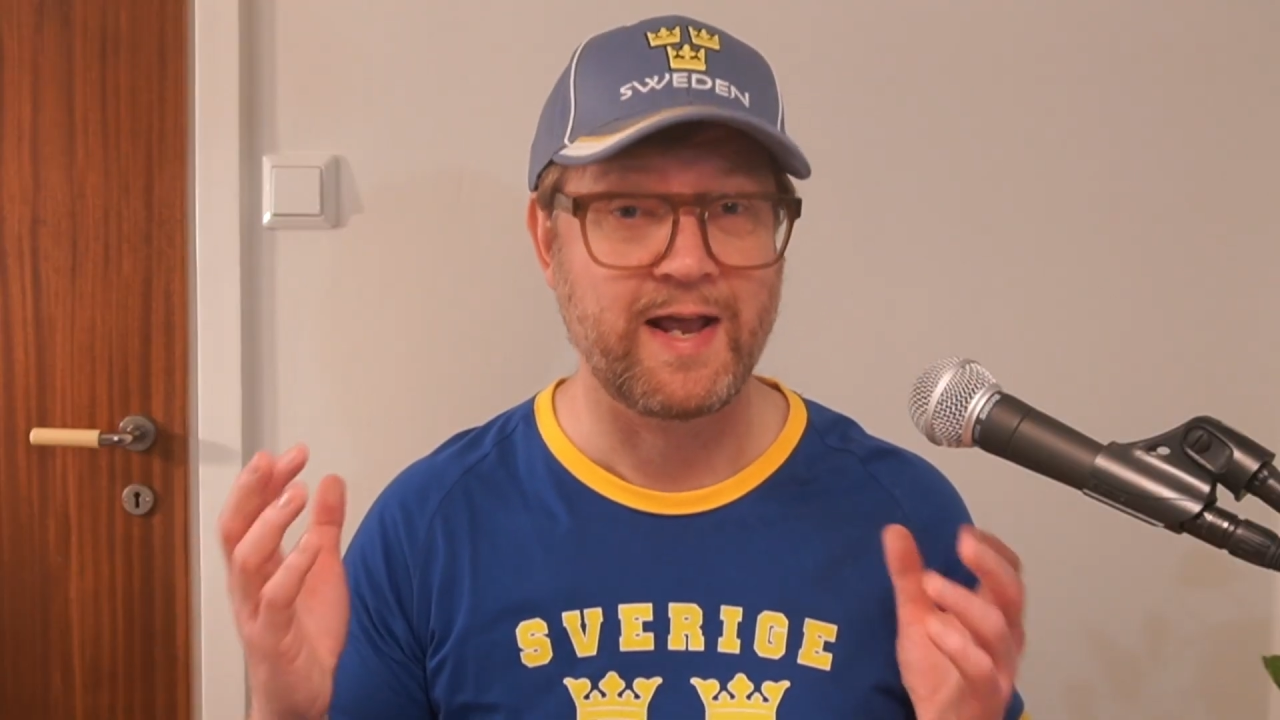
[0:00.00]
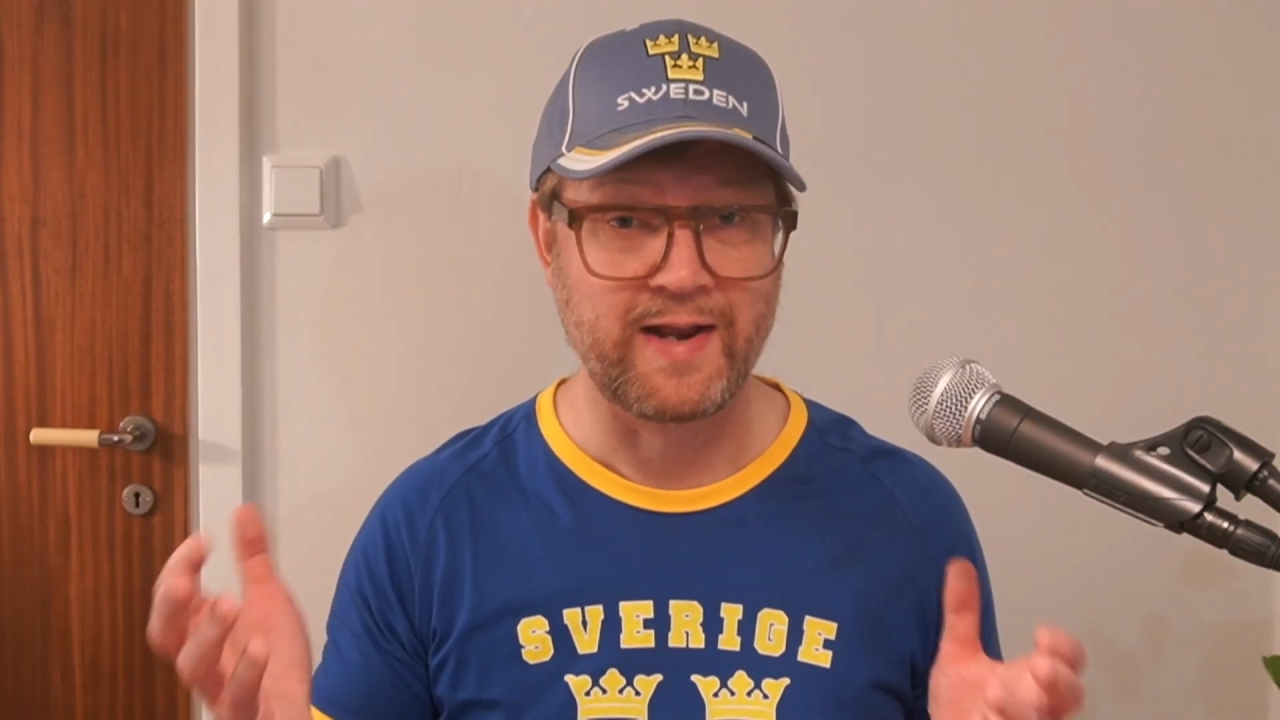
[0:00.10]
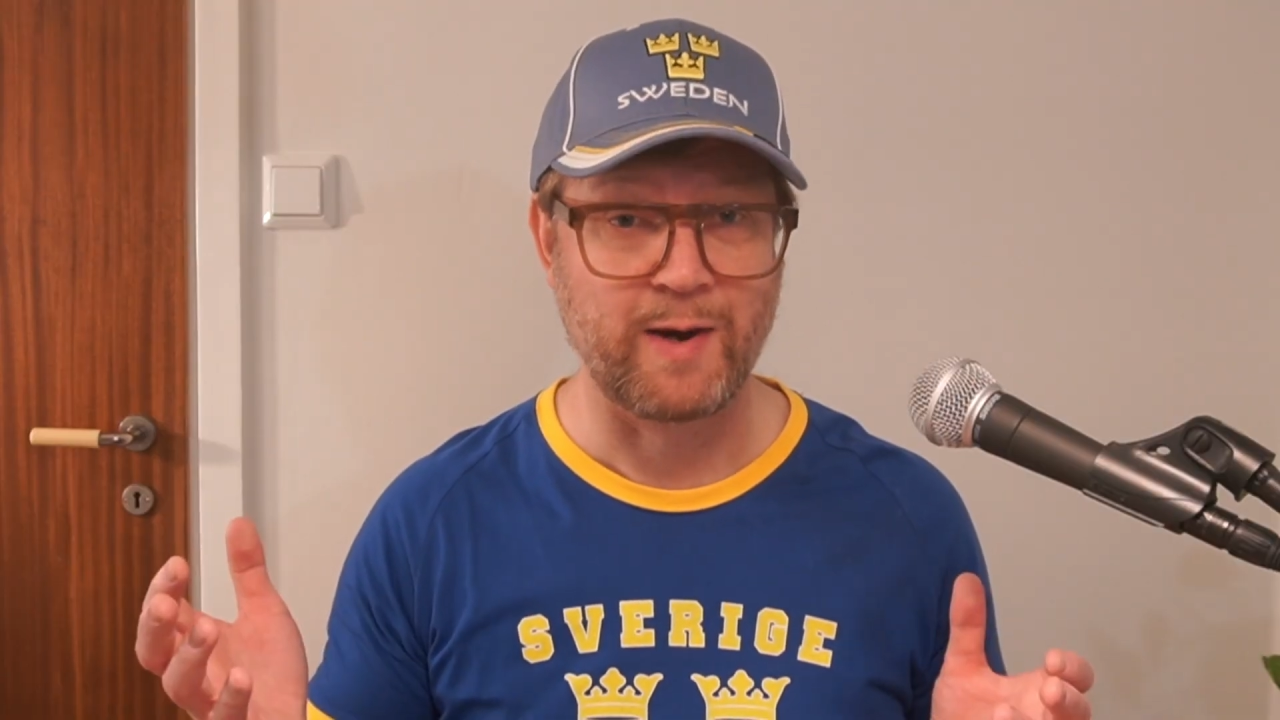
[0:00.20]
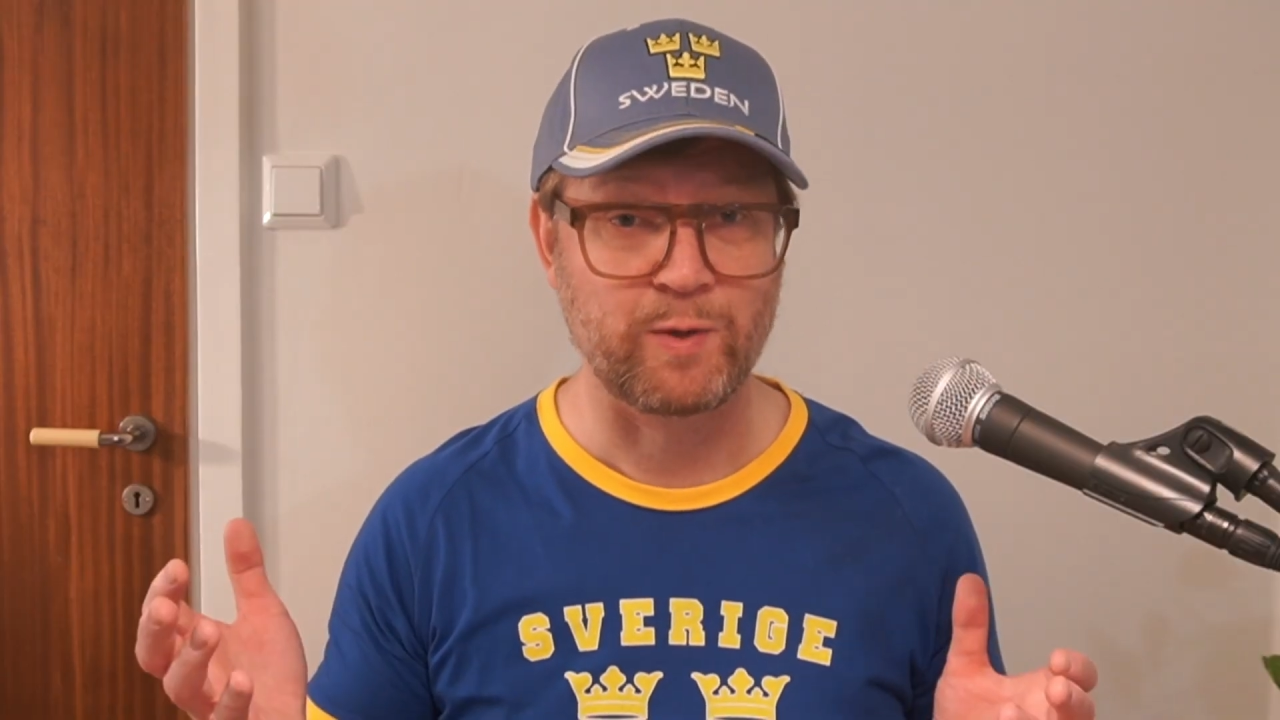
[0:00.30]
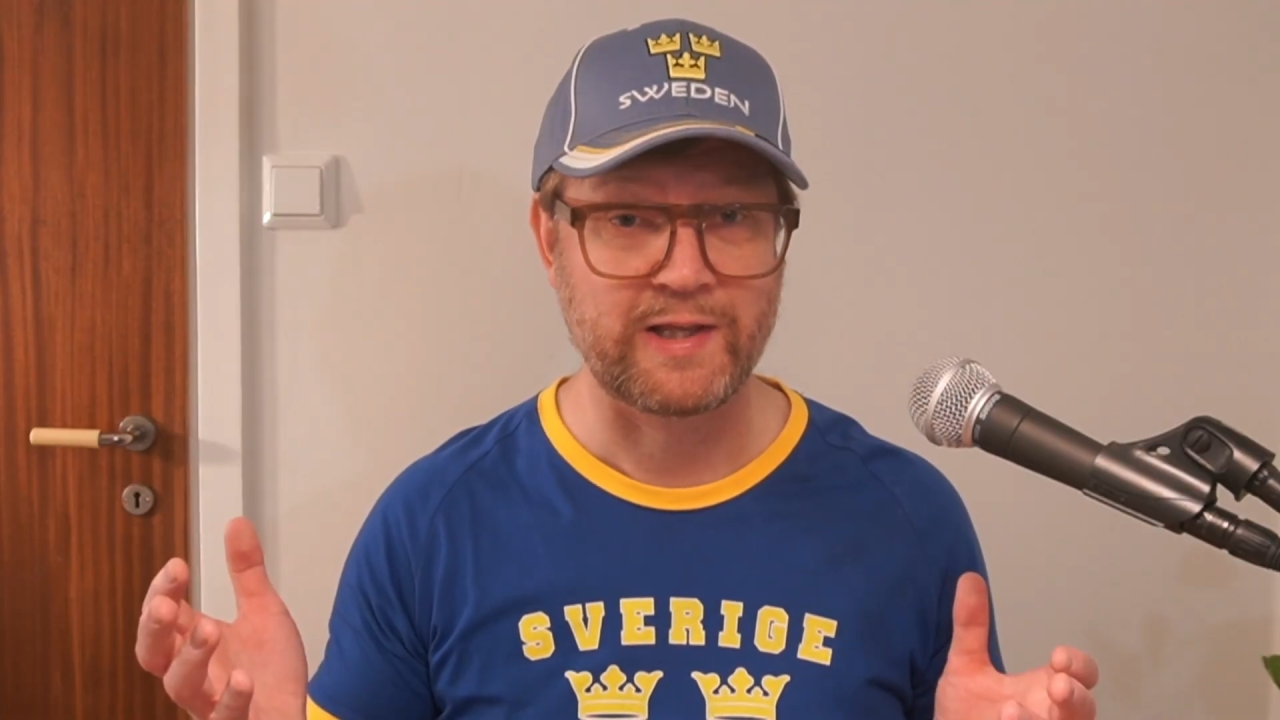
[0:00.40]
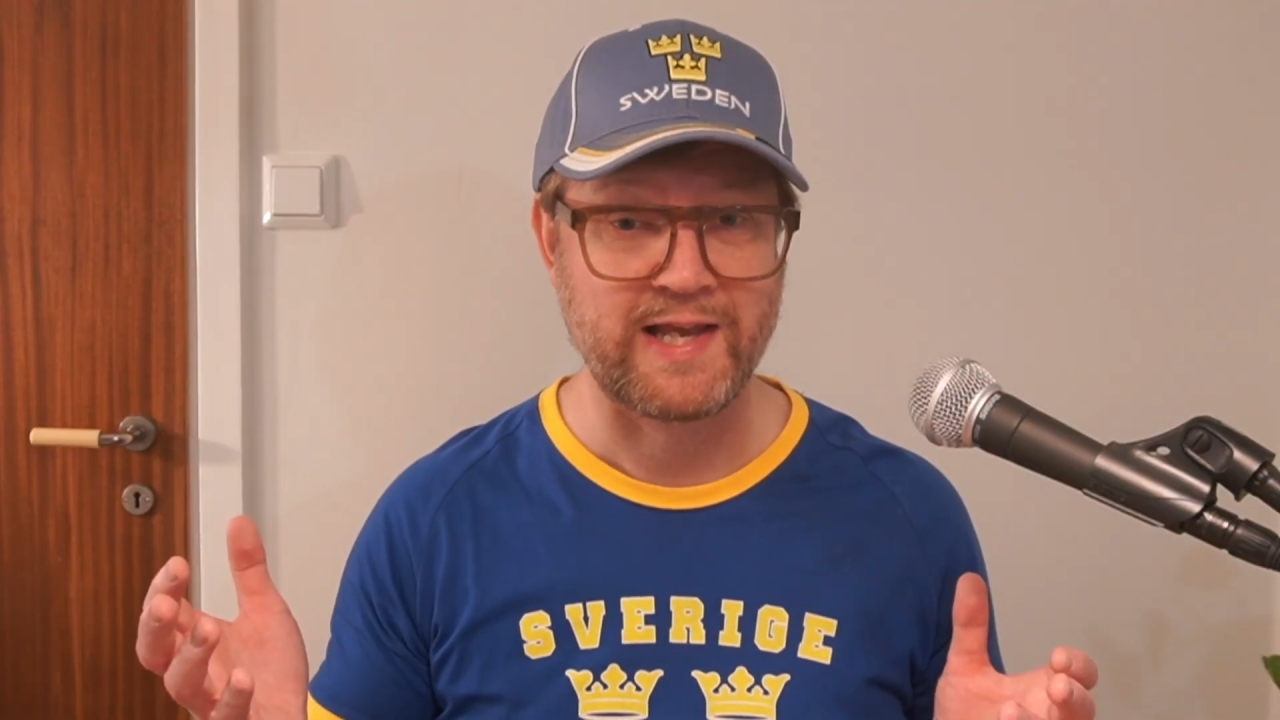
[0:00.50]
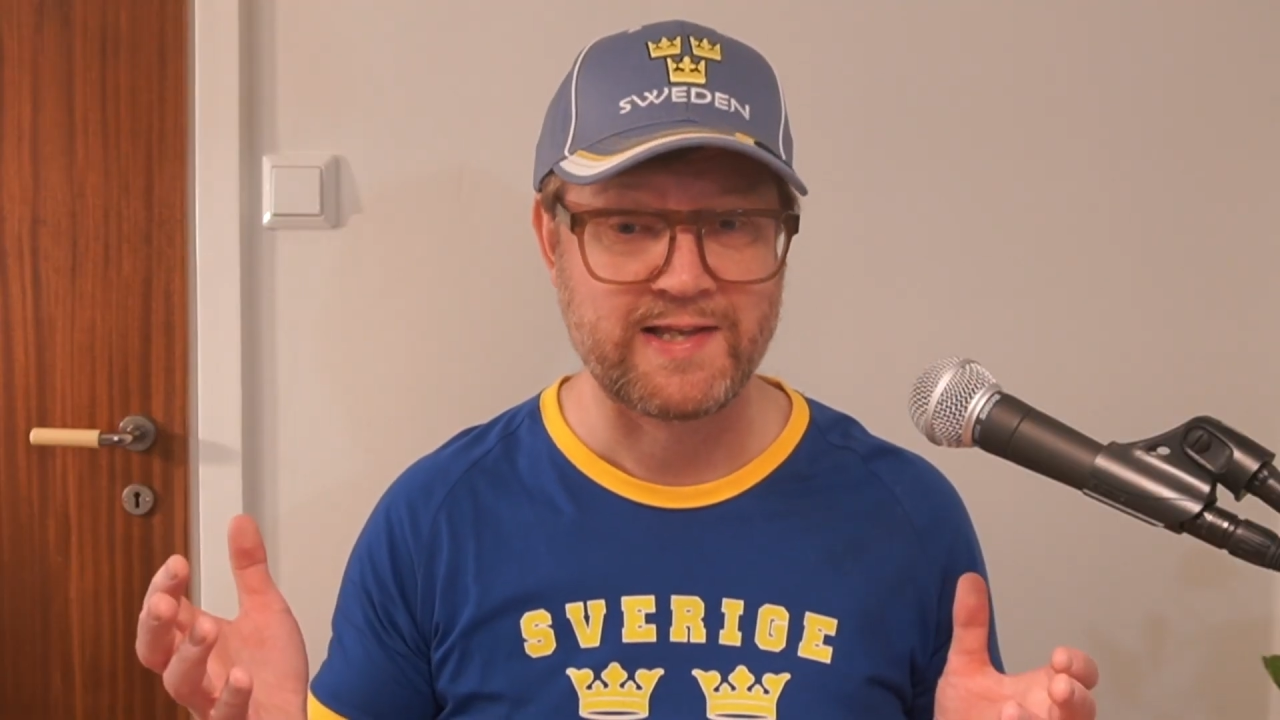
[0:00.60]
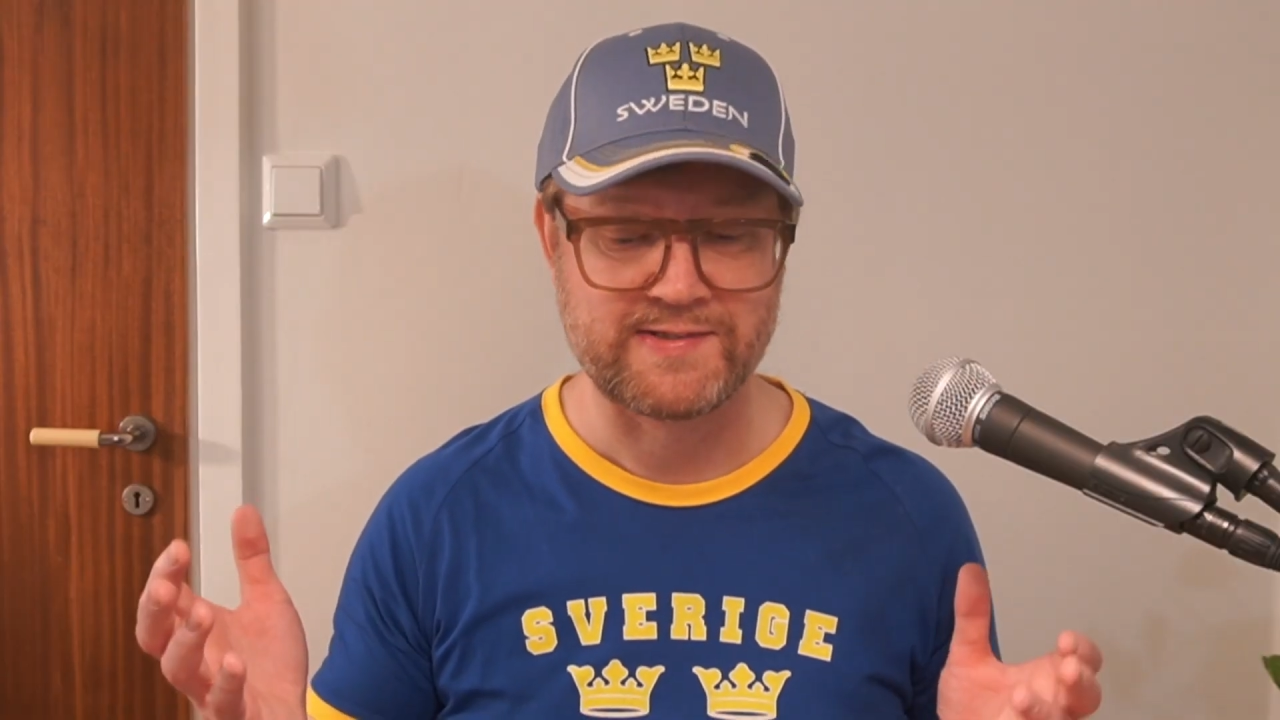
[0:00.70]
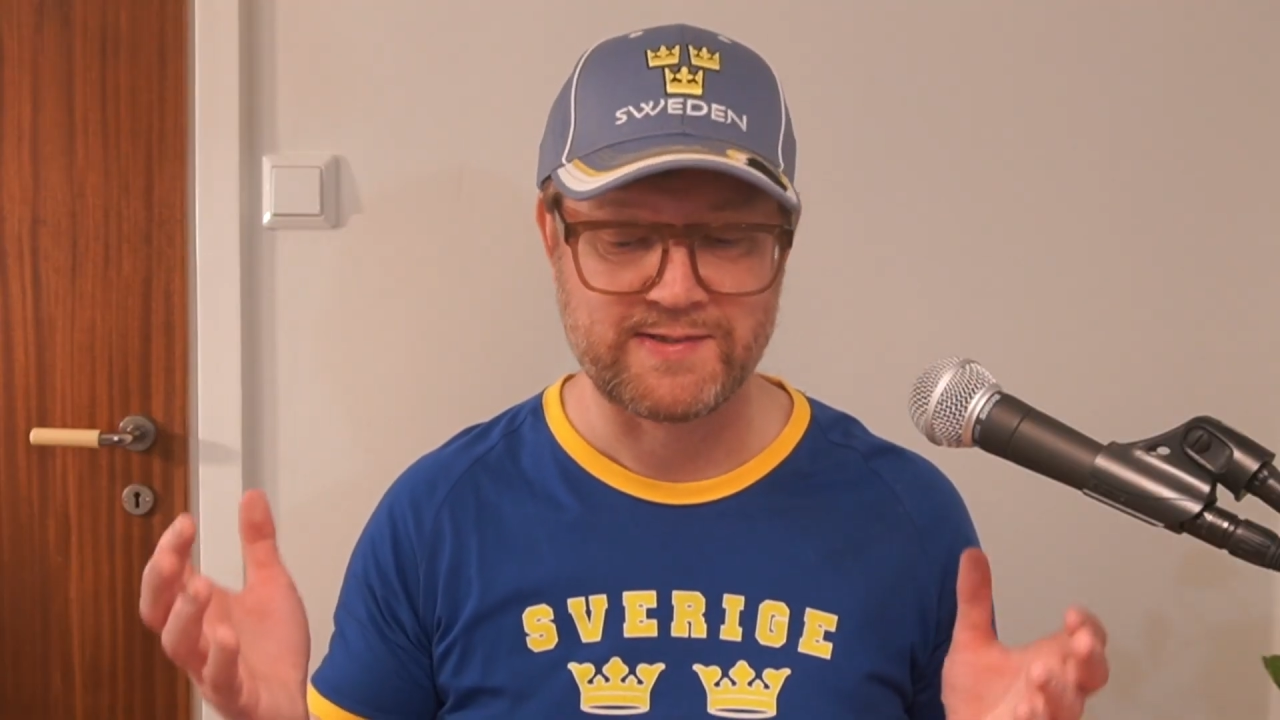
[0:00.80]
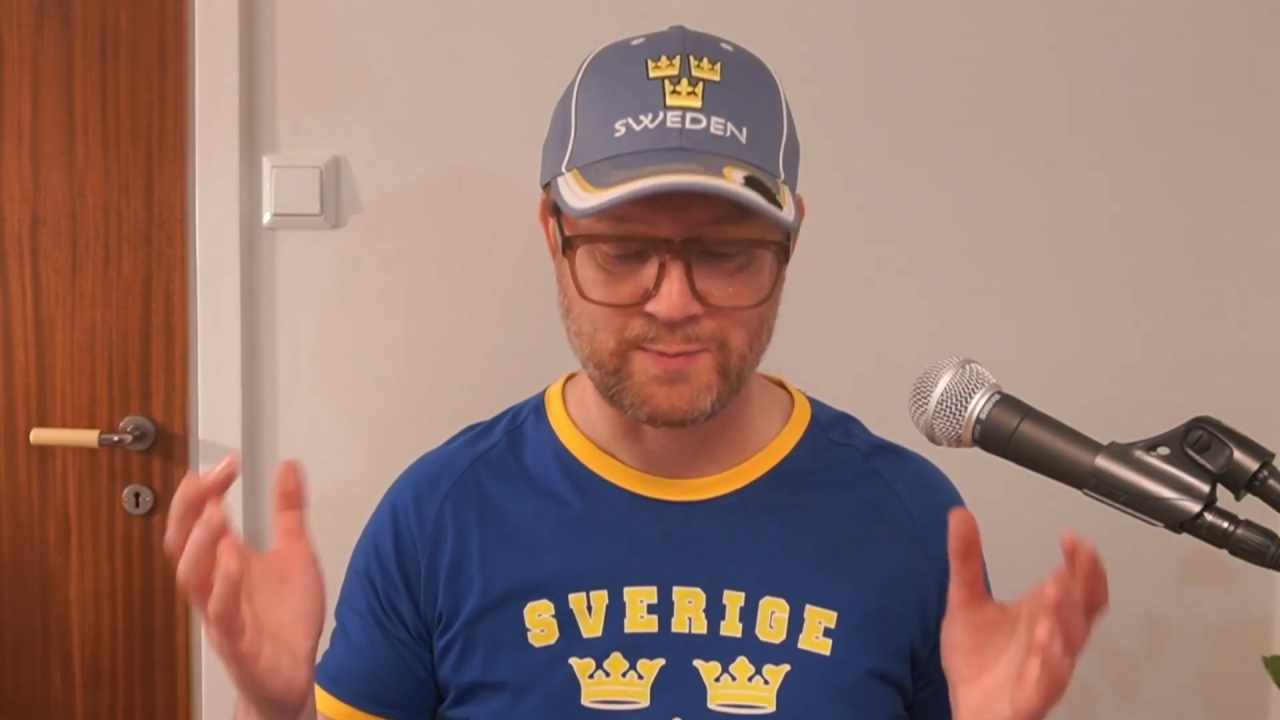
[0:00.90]
and I will
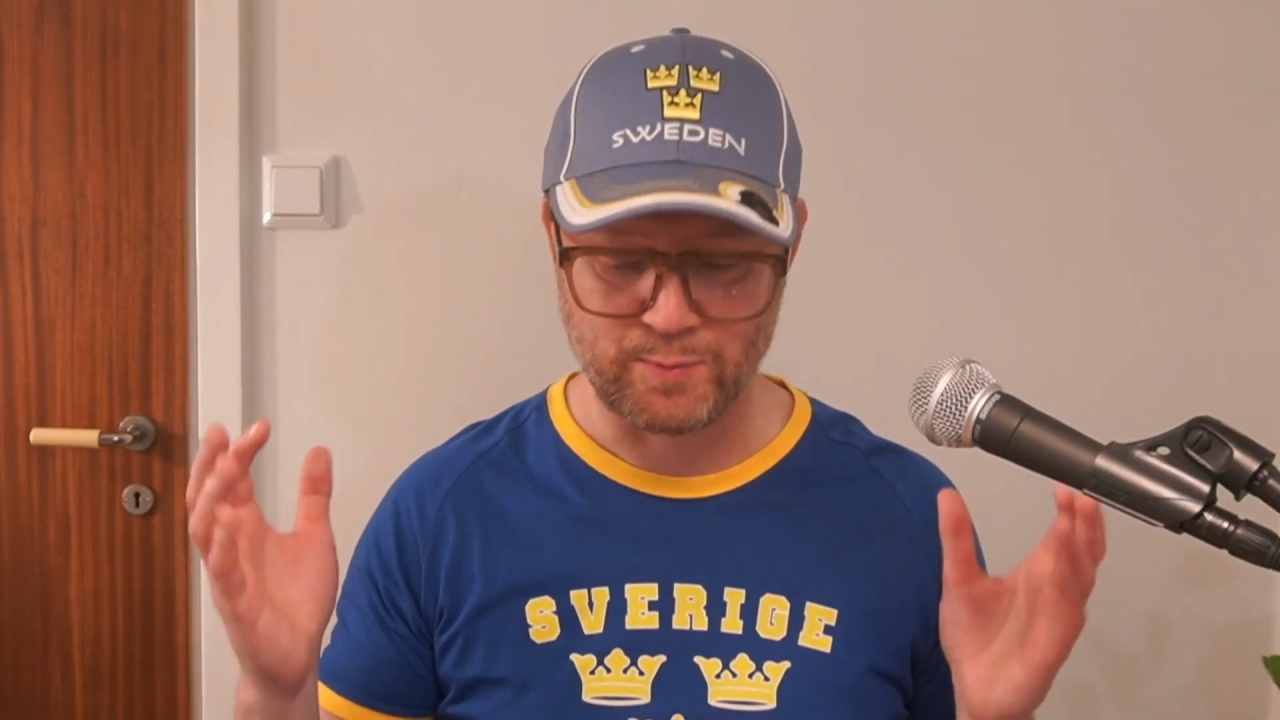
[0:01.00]
guess